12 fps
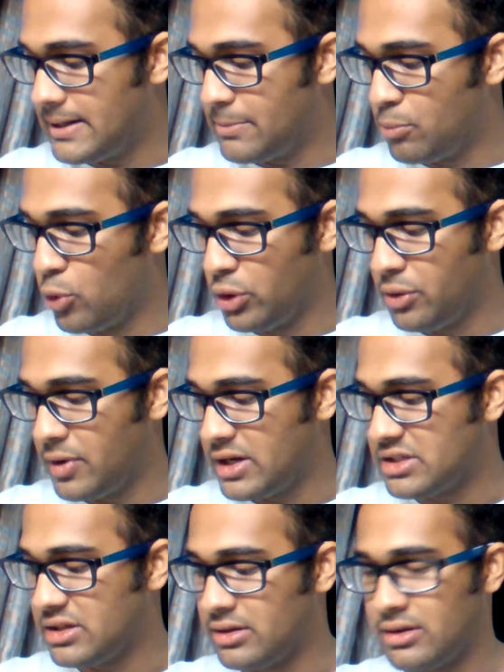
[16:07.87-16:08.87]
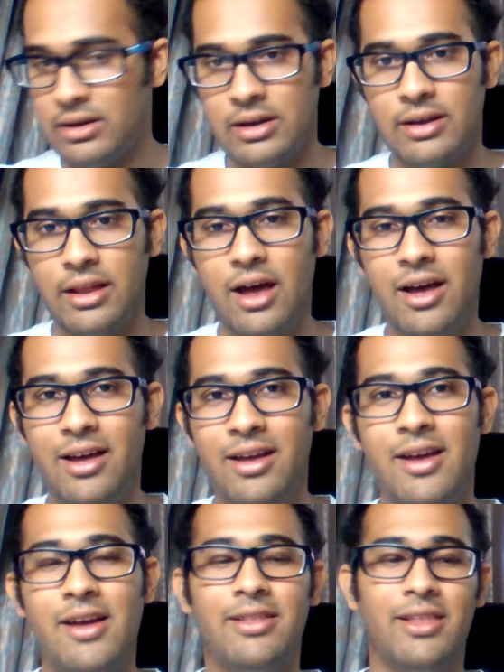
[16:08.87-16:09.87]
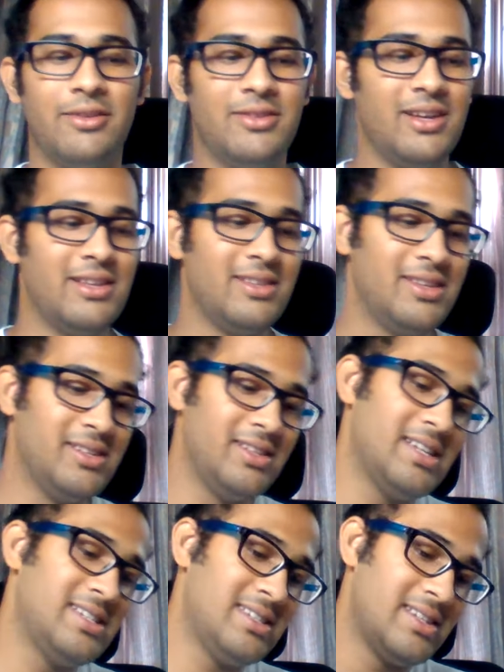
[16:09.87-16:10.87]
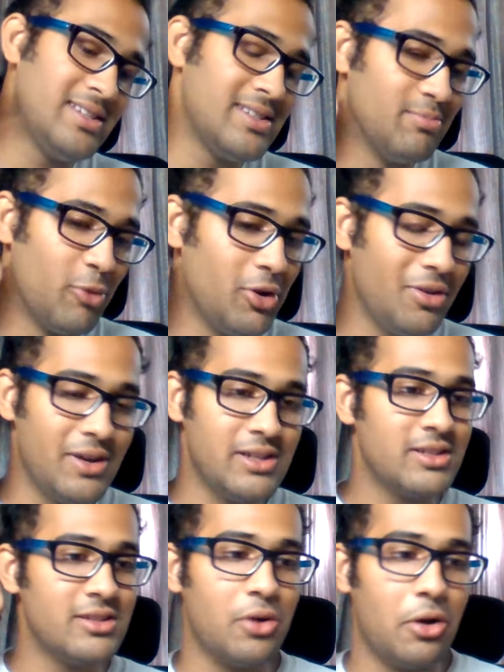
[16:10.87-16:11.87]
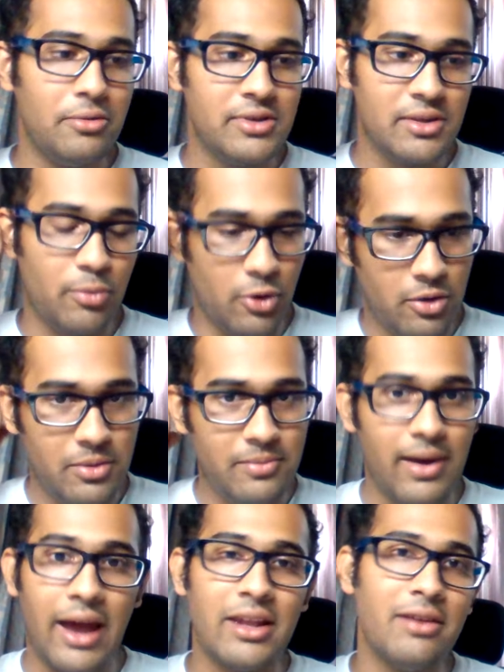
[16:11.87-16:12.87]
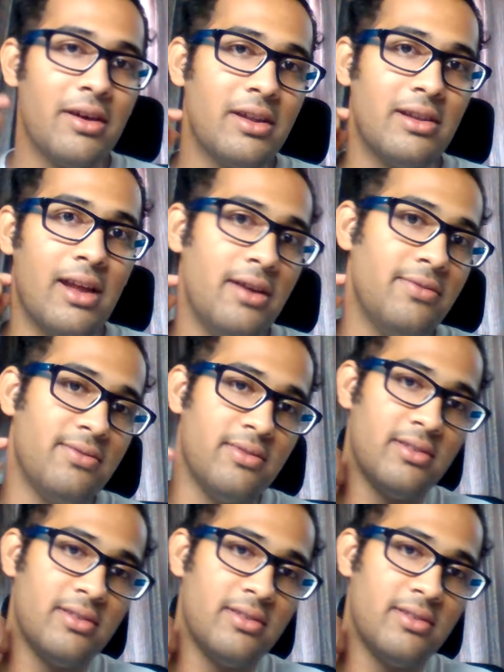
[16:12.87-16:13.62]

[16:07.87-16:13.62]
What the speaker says: Motivation. Now this motivation is always a problem anywhere in life.